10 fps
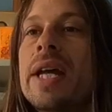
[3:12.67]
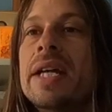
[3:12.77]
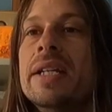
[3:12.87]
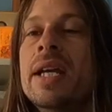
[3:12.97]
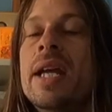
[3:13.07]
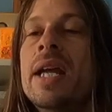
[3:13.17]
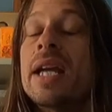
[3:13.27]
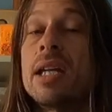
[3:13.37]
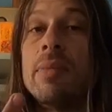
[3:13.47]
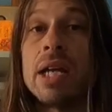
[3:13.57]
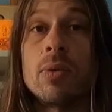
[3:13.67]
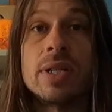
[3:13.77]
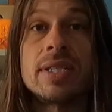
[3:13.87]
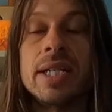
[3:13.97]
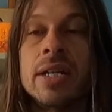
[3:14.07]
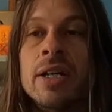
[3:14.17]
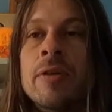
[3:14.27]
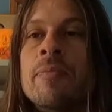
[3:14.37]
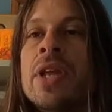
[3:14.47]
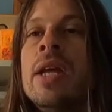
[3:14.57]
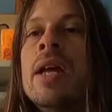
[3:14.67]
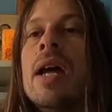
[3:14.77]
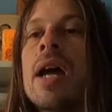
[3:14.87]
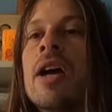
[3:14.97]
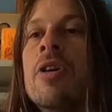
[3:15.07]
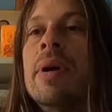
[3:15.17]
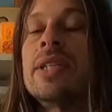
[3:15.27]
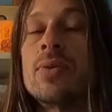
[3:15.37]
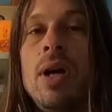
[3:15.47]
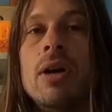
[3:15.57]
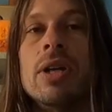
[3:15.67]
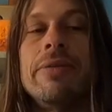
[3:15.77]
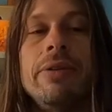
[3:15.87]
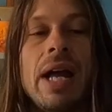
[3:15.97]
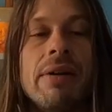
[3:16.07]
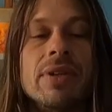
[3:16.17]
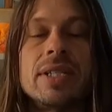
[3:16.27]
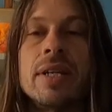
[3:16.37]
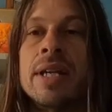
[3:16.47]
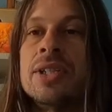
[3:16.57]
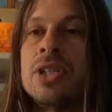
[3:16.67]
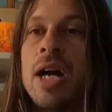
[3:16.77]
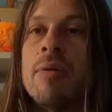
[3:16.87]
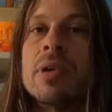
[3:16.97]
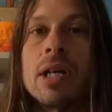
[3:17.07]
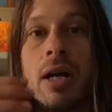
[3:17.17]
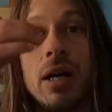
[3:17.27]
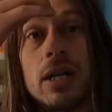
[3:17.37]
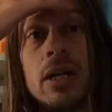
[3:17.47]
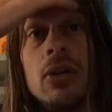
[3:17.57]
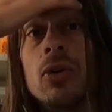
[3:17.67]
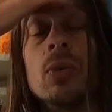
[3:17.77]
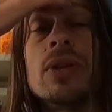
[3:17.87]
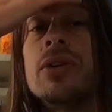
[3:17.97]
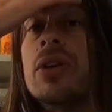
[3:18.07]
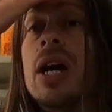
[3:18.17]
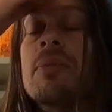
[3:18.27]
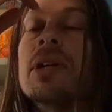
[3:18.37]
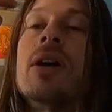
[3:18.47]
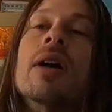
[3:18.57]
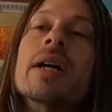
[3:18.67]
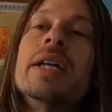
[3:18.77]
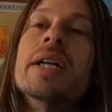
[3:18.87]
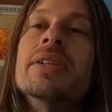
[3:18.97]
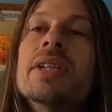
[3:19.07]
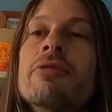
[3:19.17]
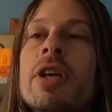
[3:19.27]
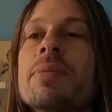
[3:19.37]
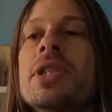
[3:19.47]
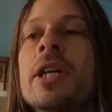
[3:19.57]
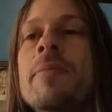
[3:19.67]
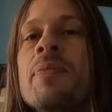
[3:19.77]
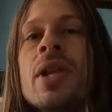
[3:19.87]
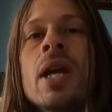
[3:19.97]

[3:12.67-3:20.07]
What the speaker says: And it can make one a singer as well if you have the sun as your Atmakaraka or with your Atmakaraka in the Navamsha.